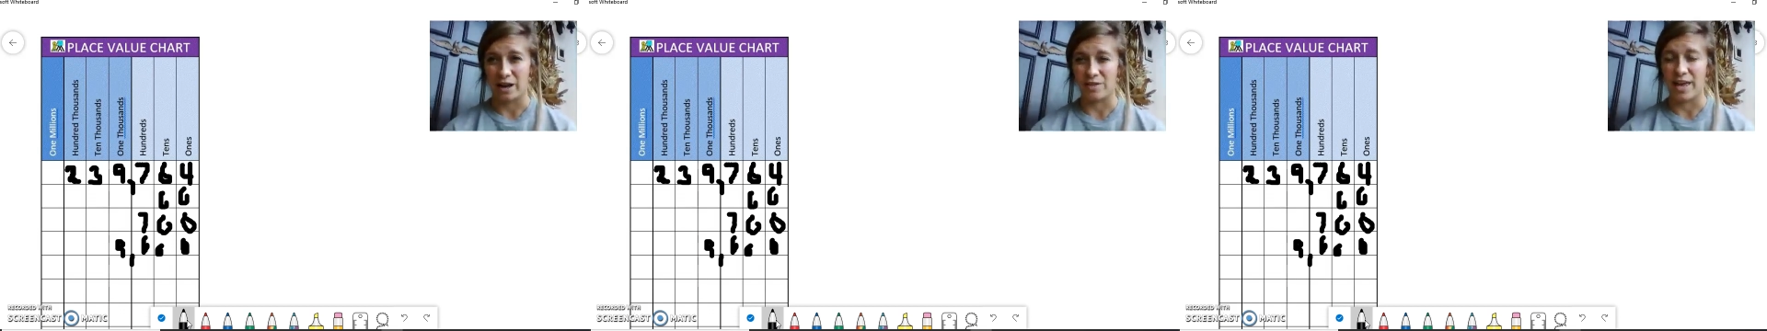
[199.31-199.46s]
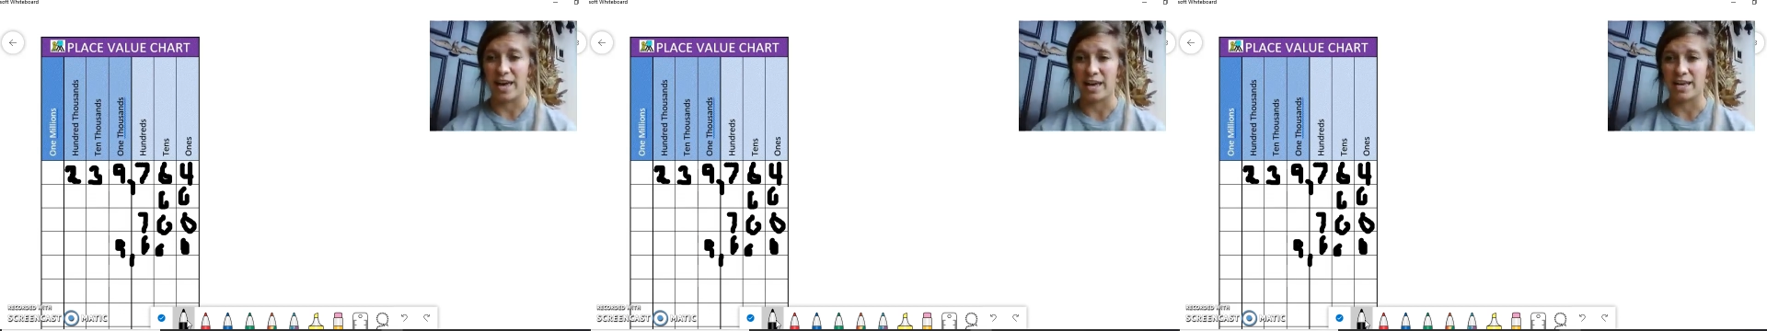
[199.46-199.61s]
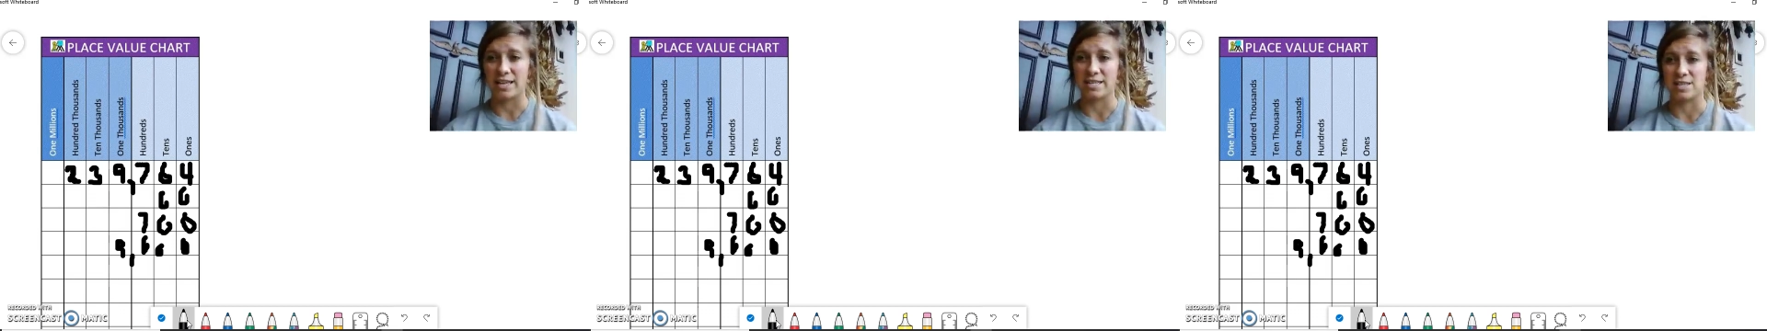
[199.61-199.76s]

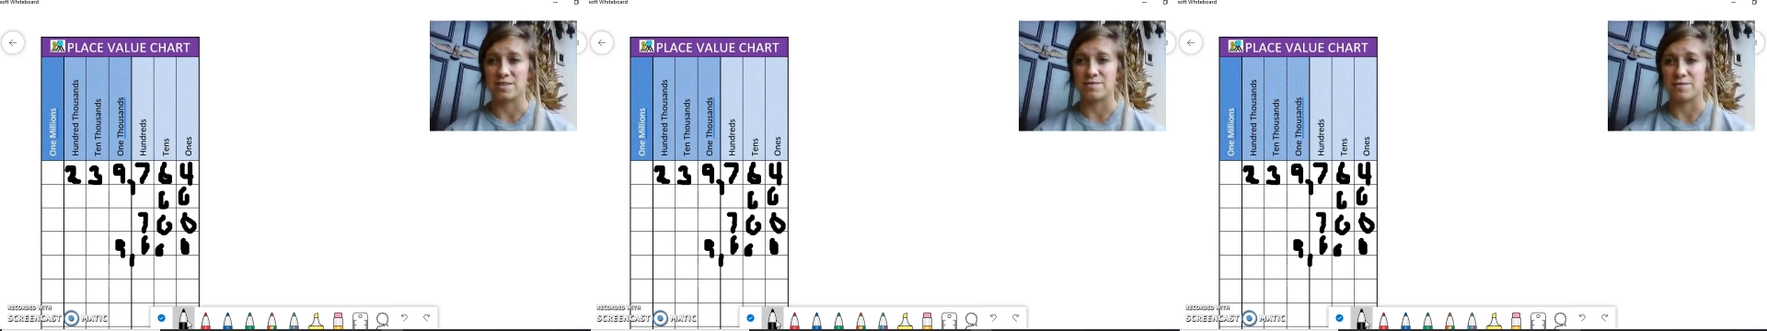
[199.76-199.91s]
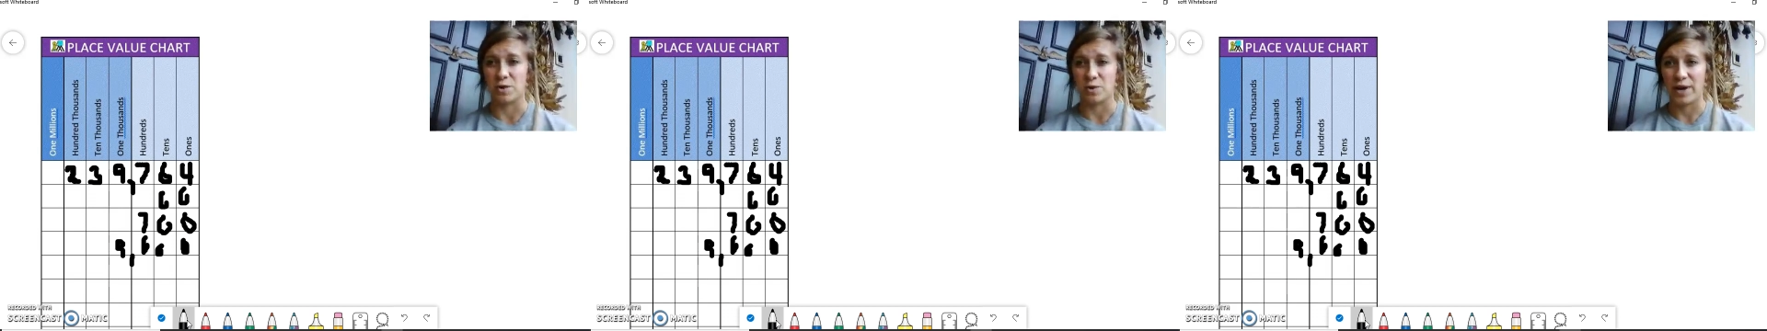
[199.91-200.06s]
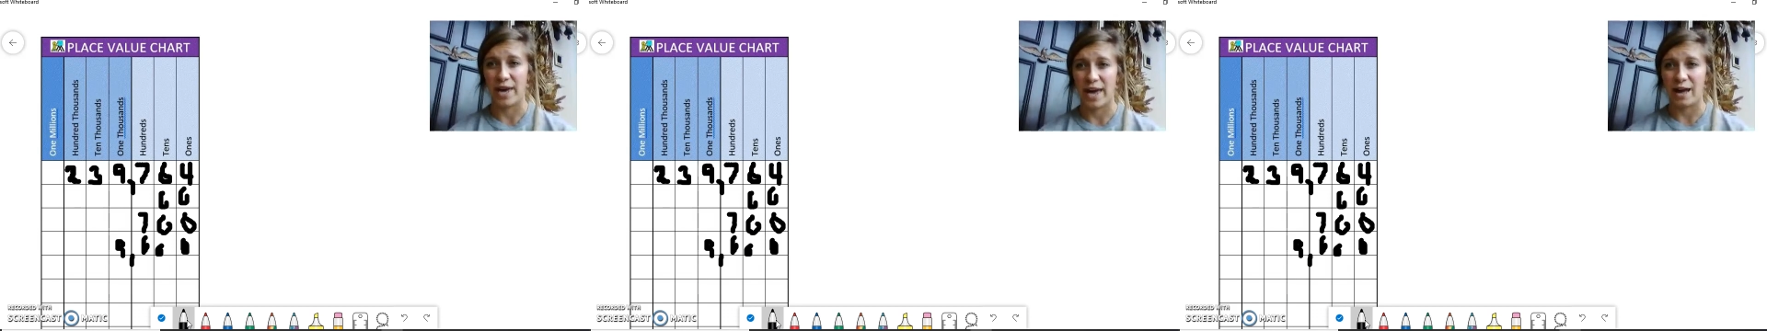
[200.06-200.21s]
That is a
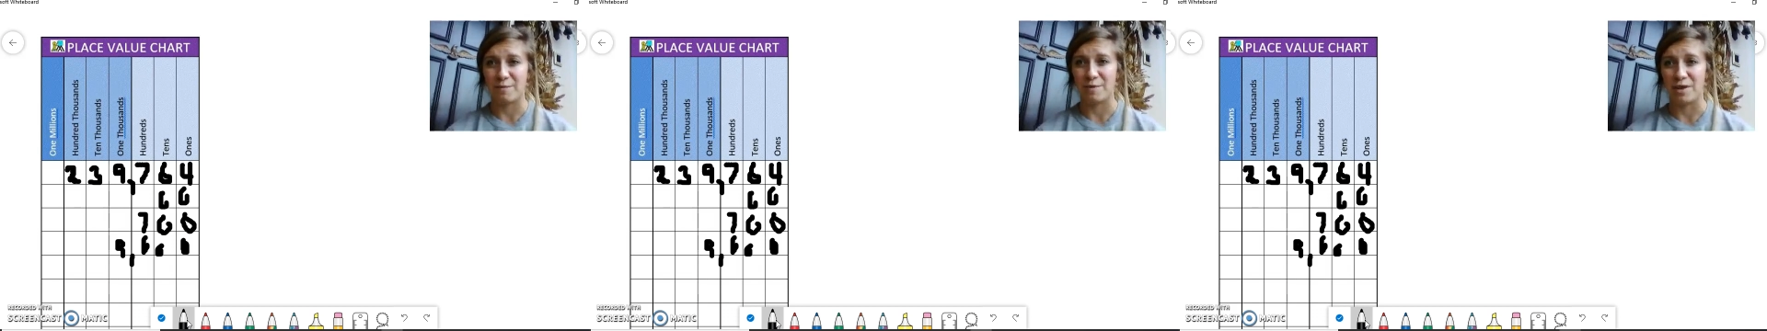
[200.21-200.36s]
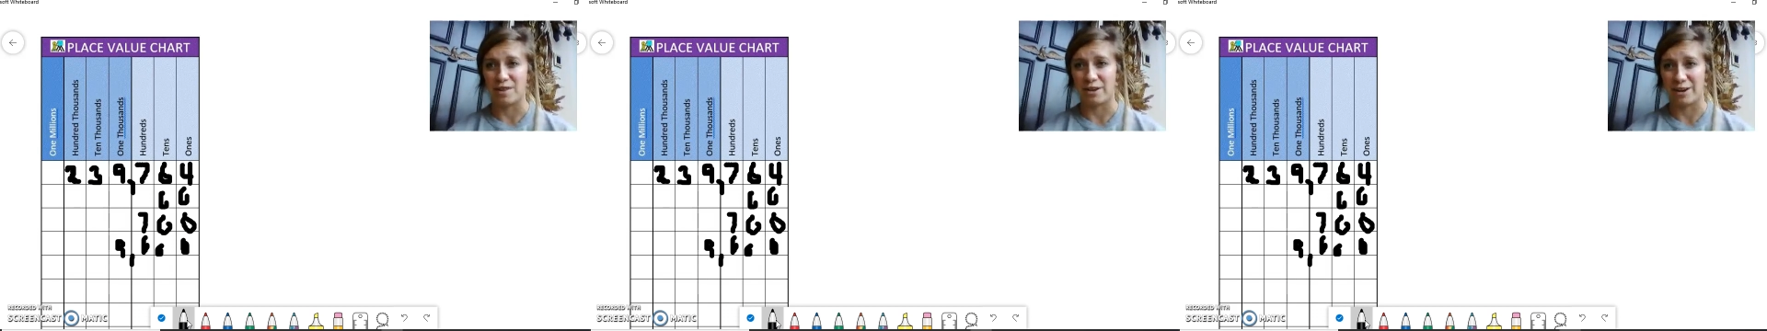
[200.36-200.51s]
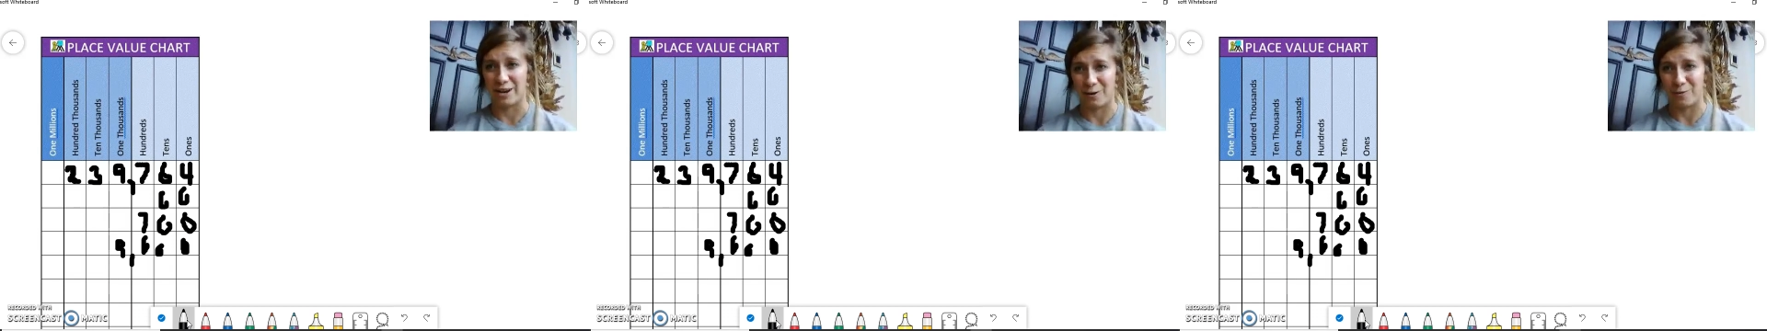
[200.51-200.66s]

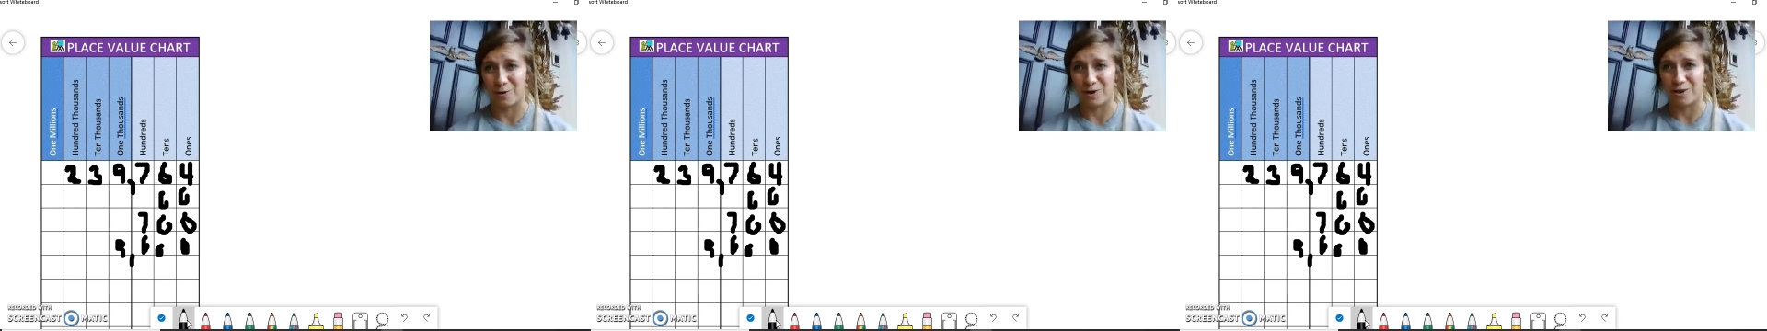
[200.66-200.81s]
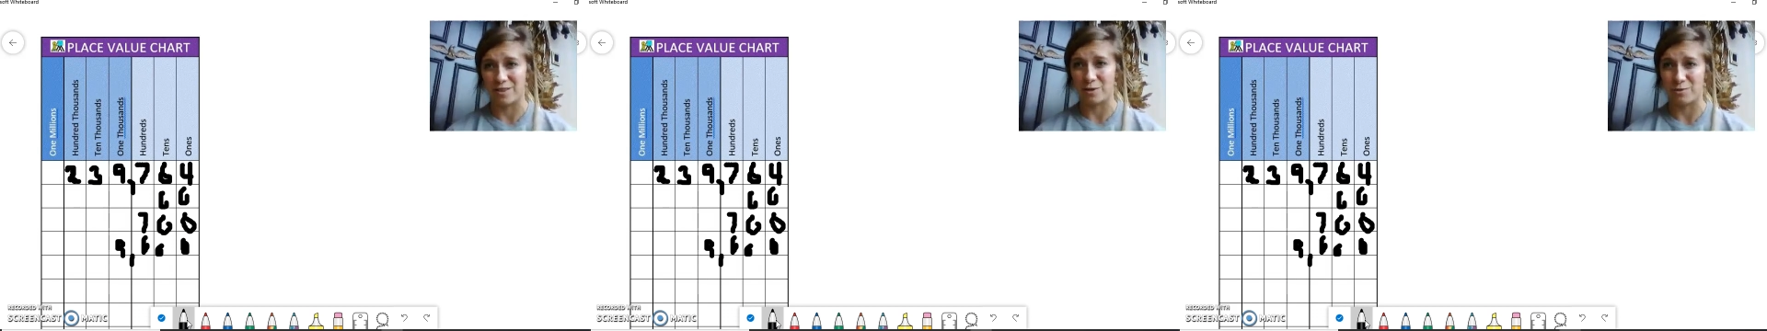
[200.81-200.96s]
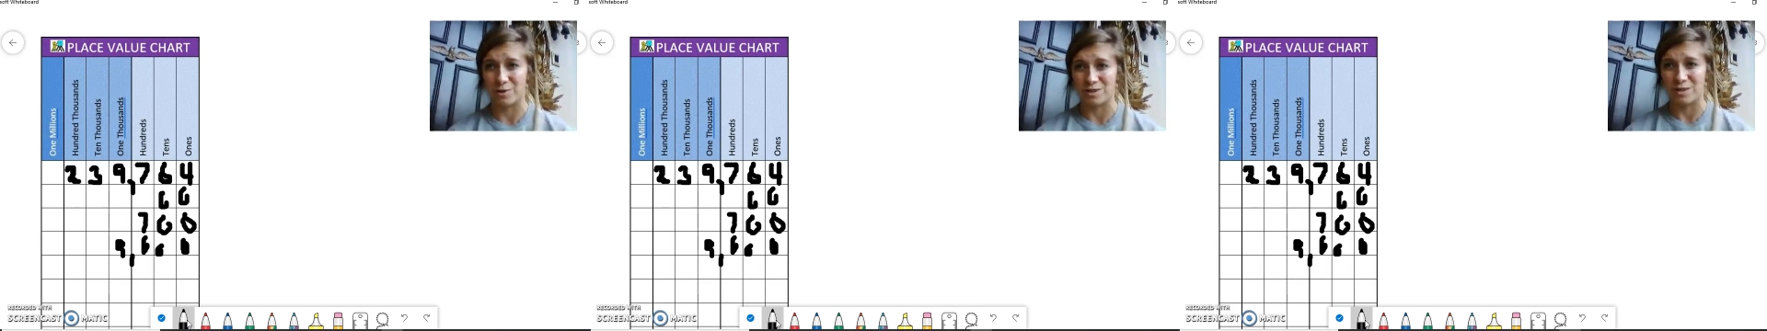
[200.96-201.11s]
vocabulary
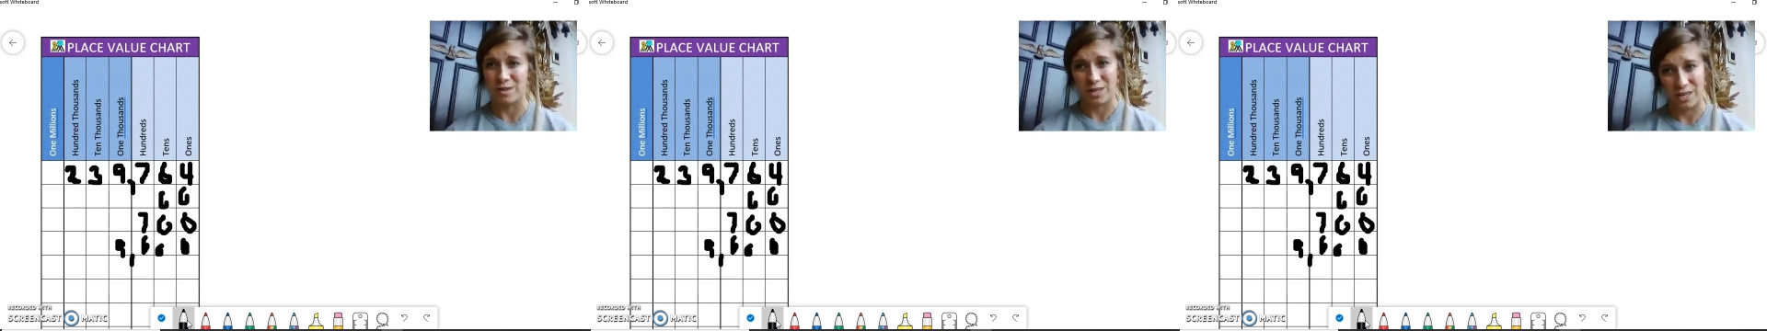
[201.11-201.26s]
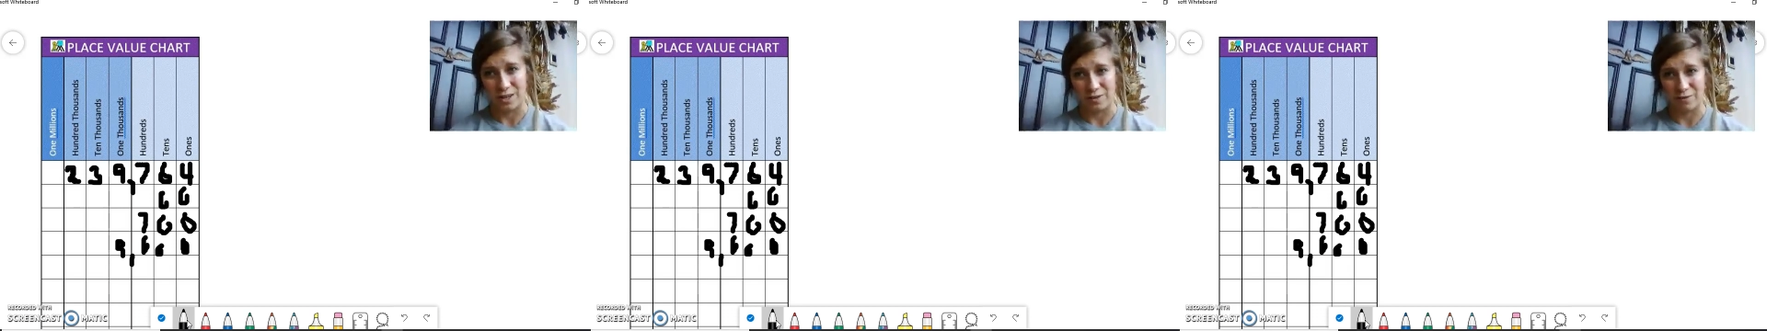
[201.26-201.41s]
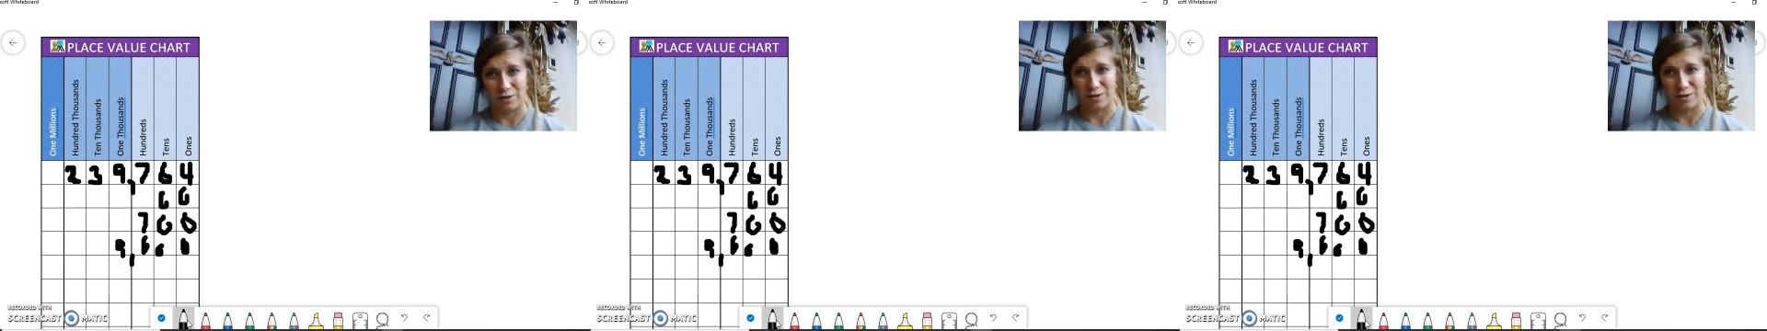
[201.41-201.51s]
word that we'll need